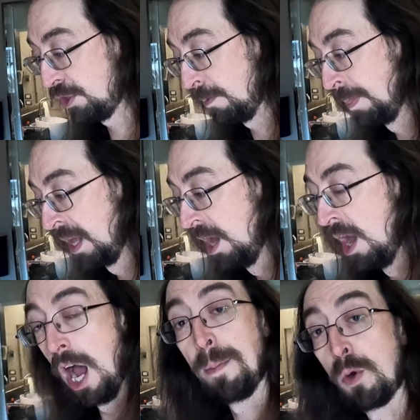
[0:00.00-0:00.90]
So
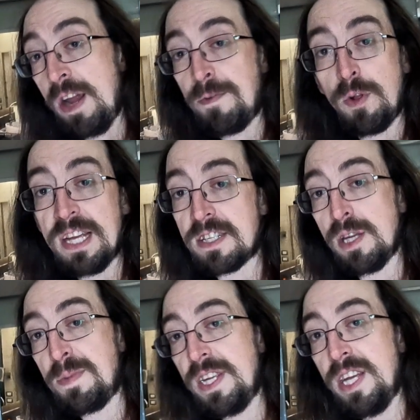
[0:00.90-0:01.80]
I'm grateful I
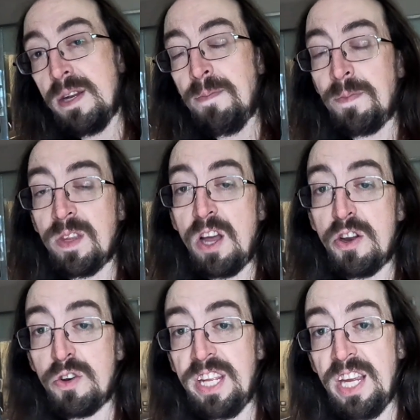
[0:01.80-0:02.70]
slipped in
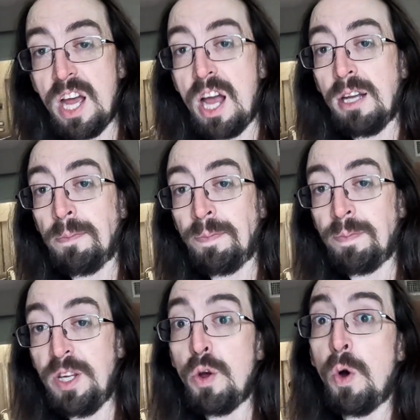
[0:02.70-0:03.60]
under the,
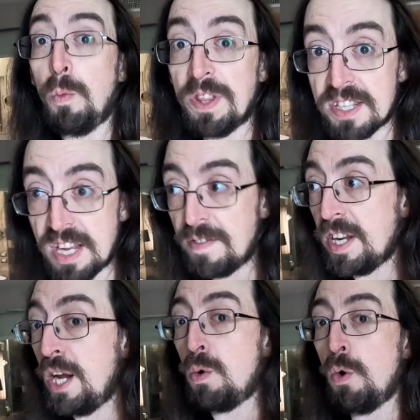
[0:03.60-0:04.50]
with the
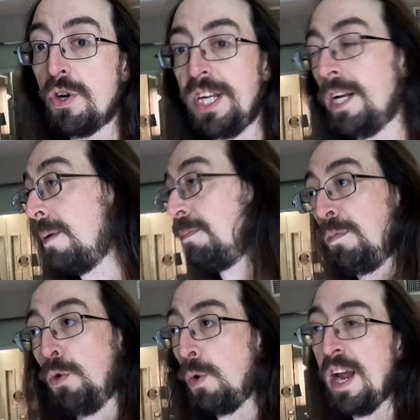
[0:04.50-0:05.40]
7-day quarantine.
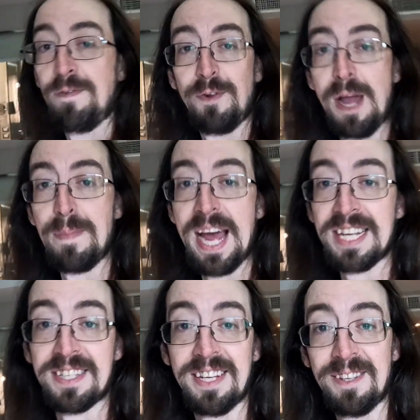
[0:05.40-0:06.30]
I'm grateful I
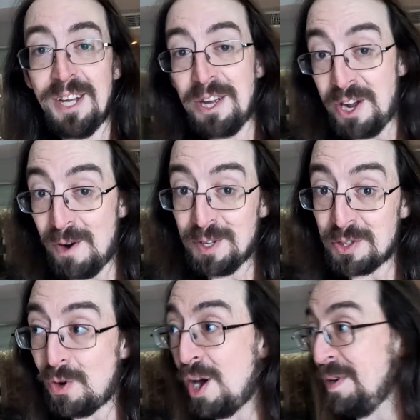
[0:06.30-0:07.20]
passed the
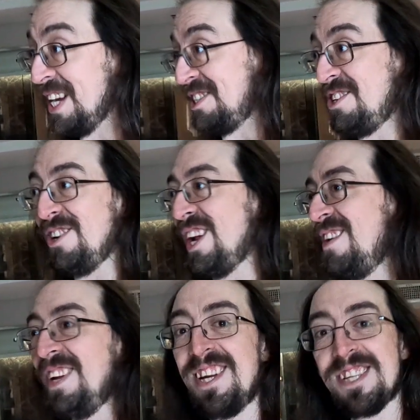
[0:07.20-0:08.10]
COVID swab
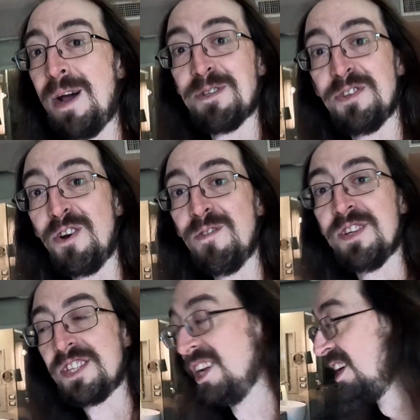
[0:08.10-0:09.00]
yesterday because I was
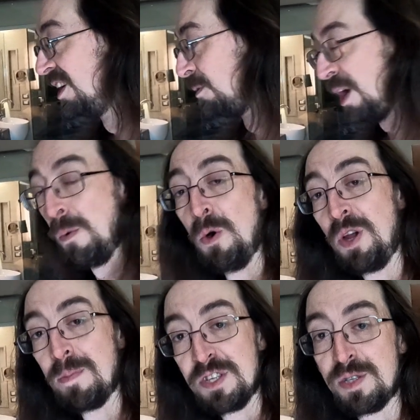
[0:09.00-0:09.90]
nervous when I
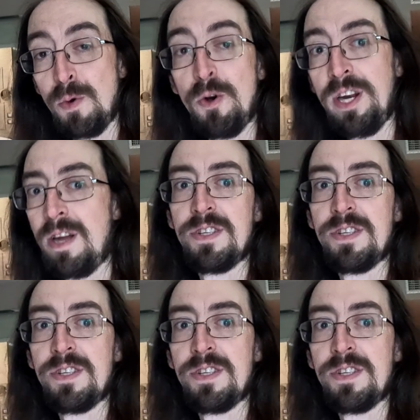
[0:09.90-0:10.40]
woke up this morning.